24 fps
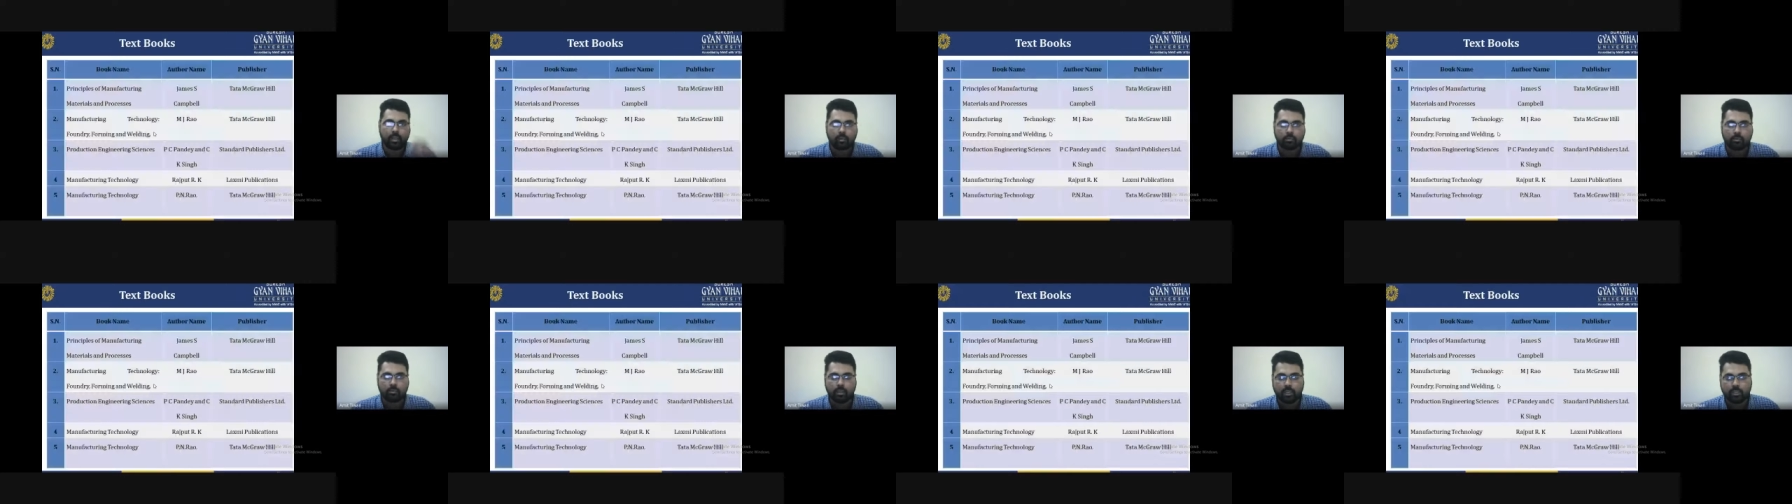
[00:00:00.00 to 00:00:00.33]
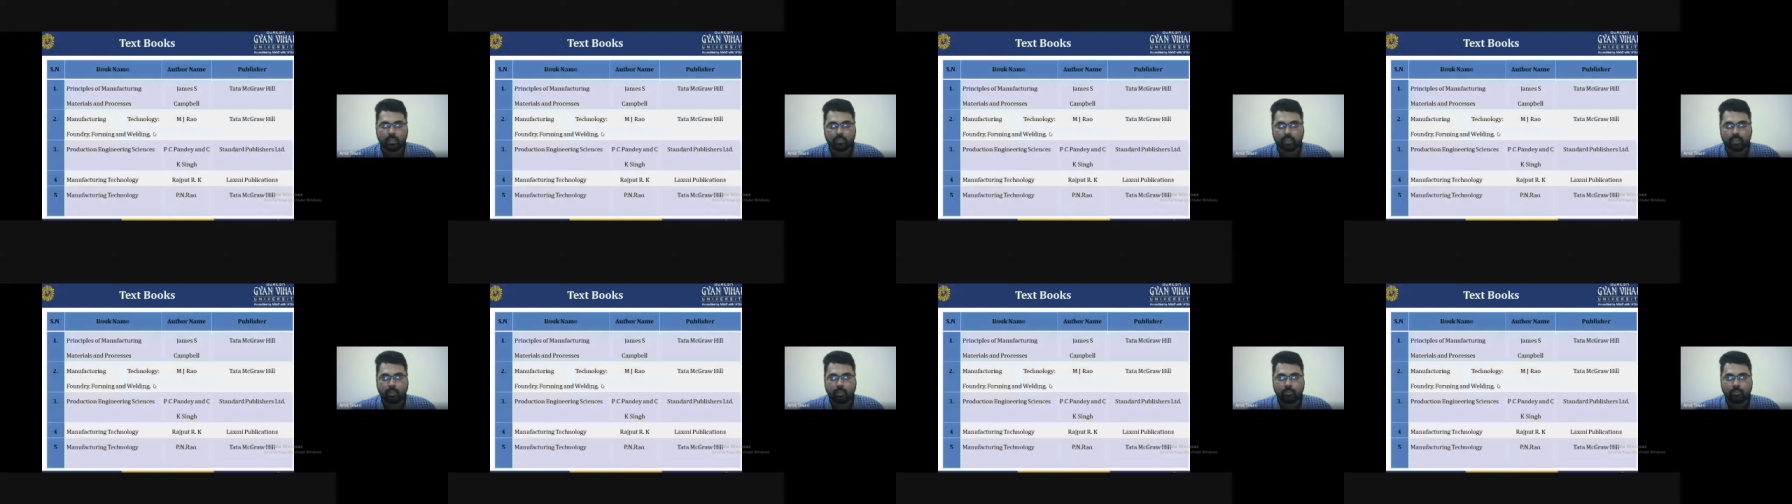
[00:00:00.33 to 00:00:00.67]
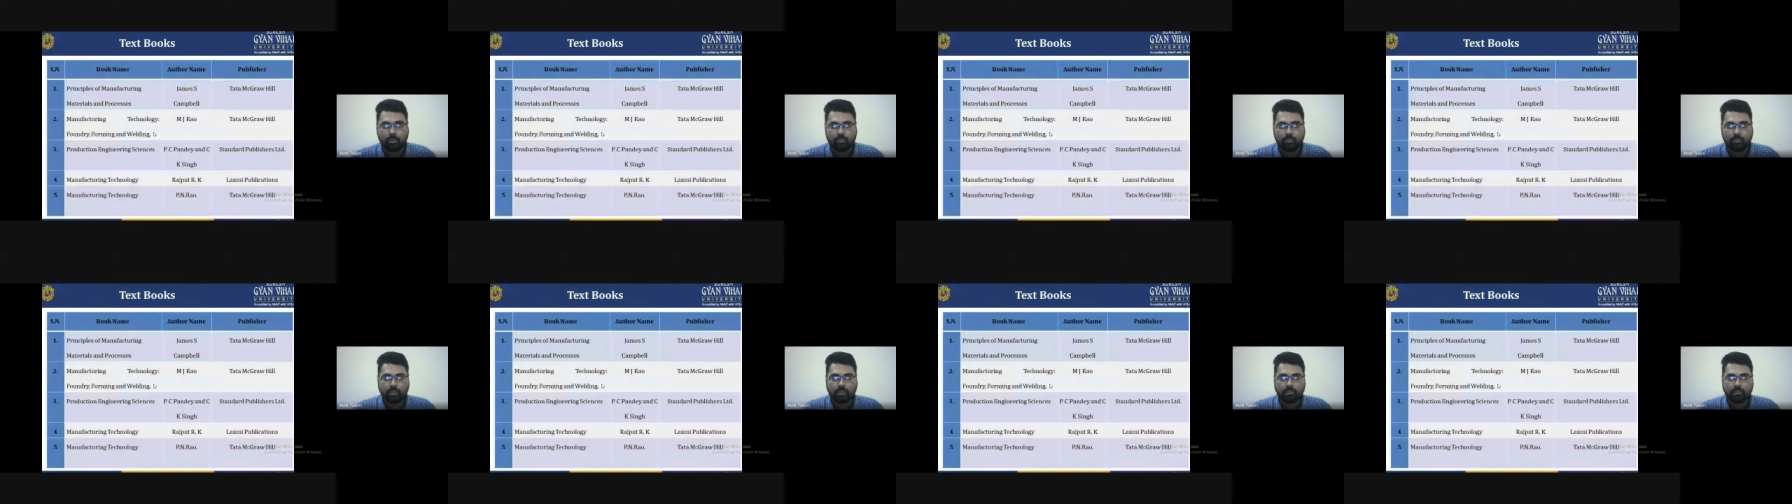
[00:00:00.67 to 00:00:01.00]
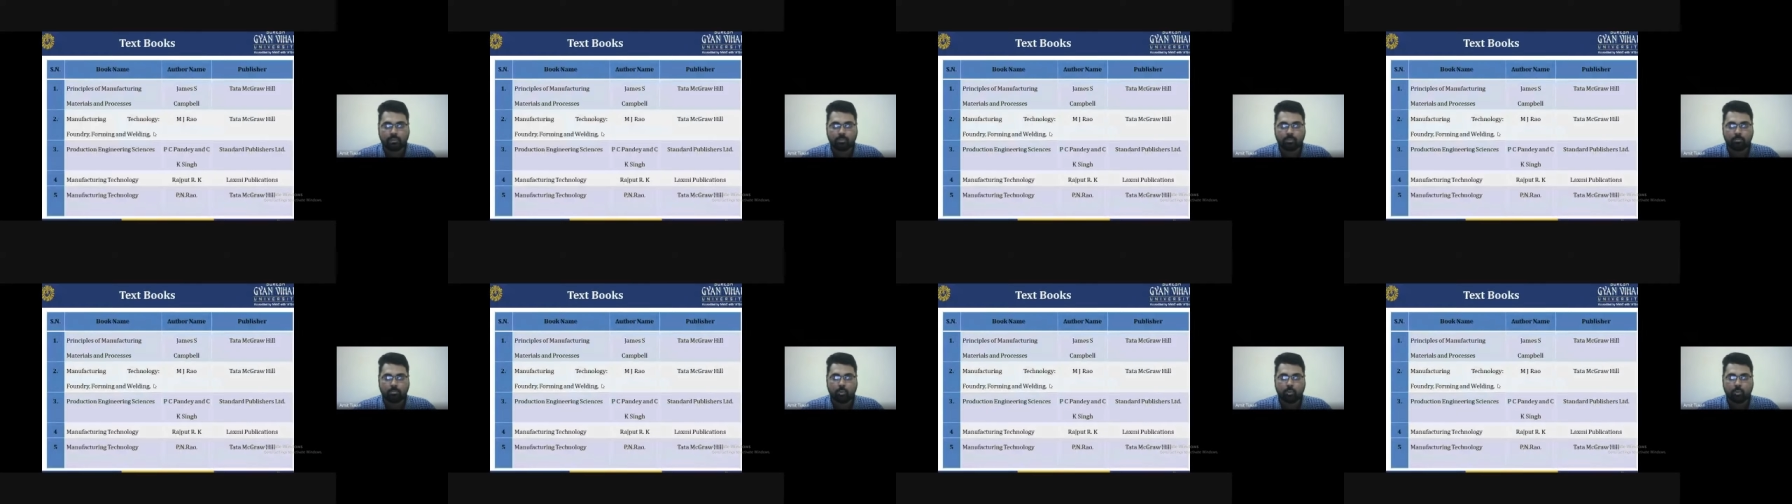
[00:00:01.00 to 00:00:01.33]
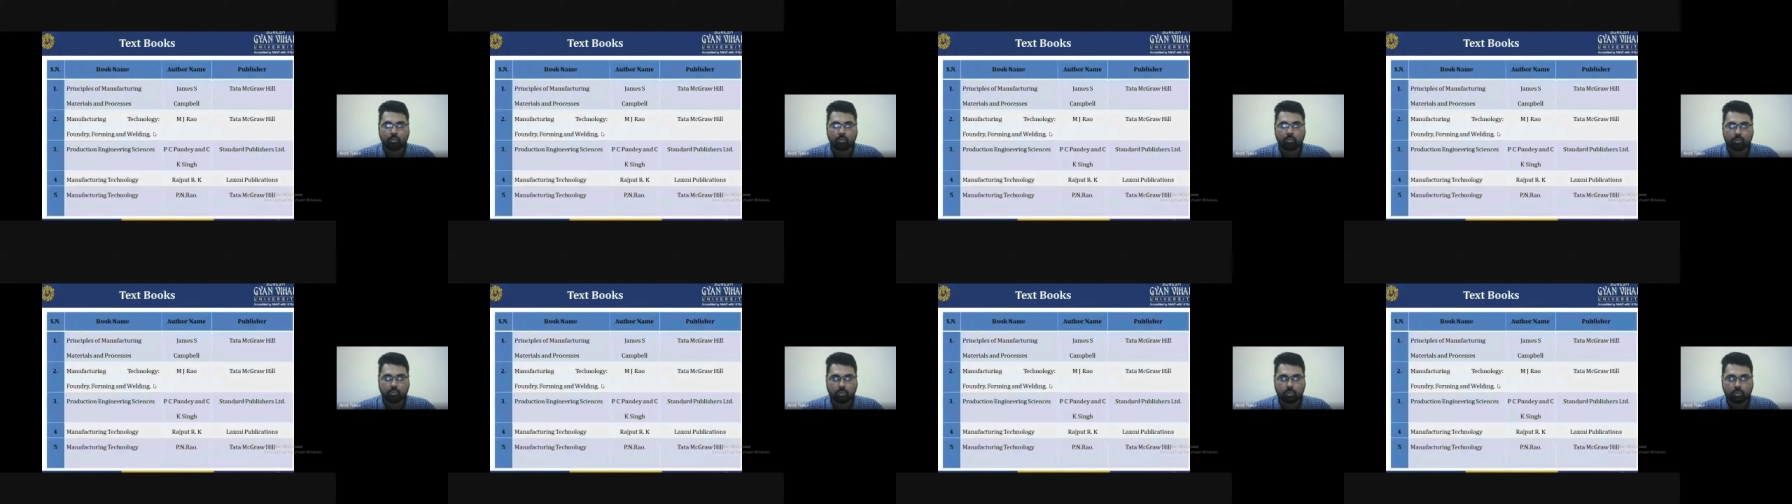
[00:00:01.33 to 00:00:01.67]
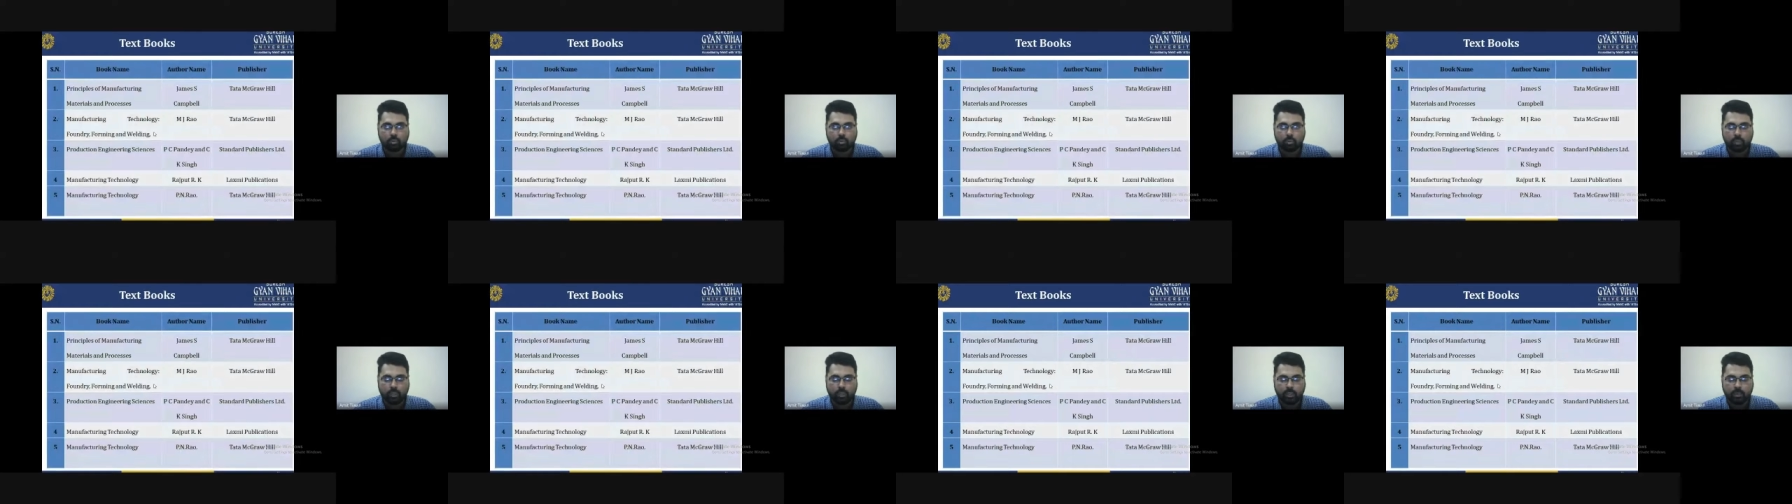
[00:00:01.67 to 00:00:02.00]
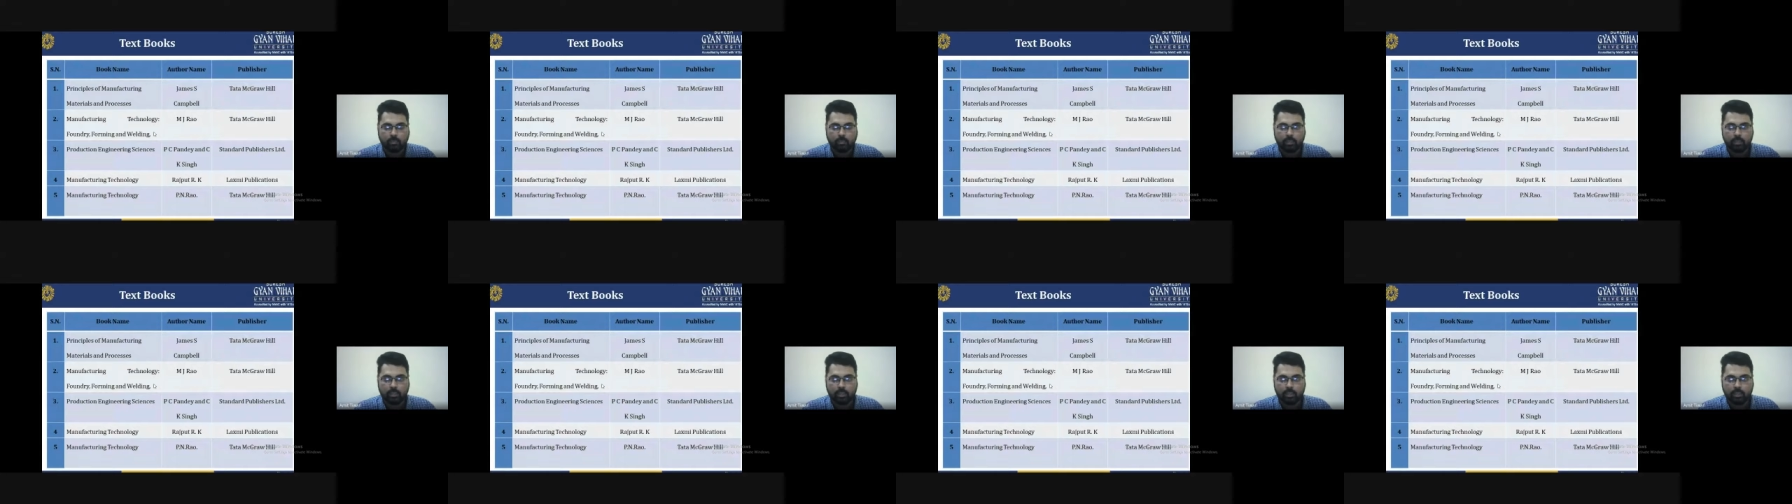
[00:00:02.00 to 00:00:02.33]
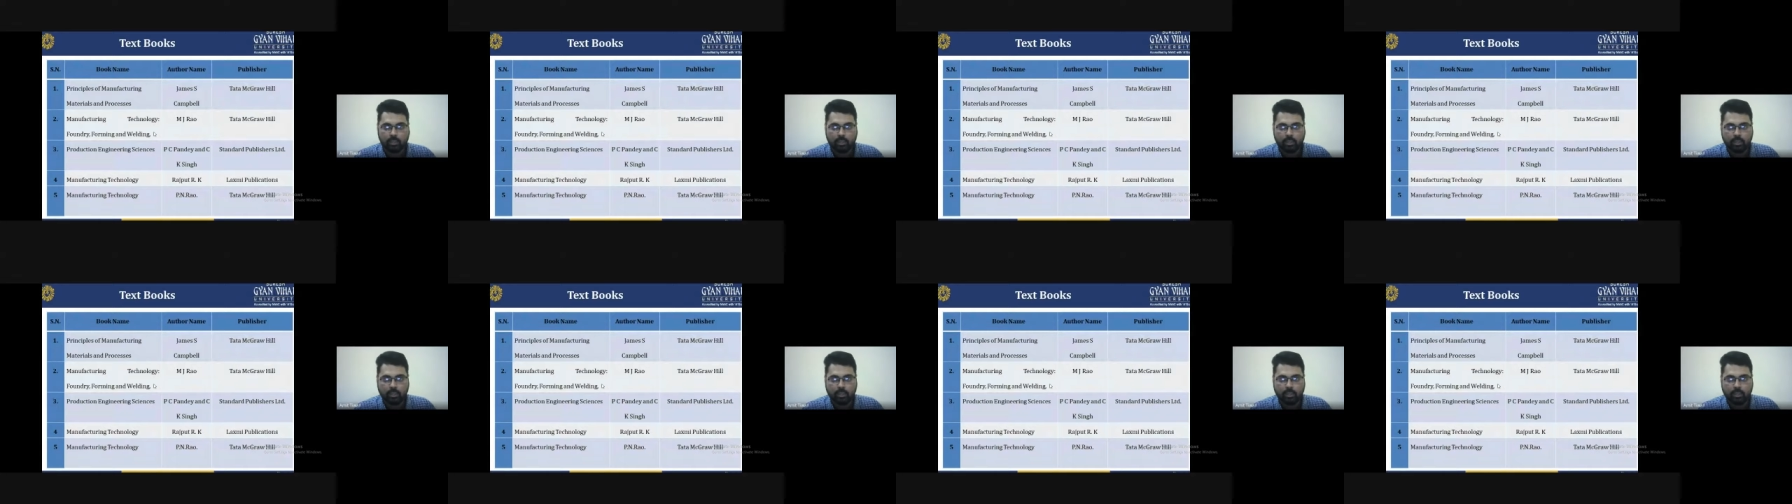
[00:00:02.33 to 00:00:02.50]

of the lecture, I am preparing some books to recommend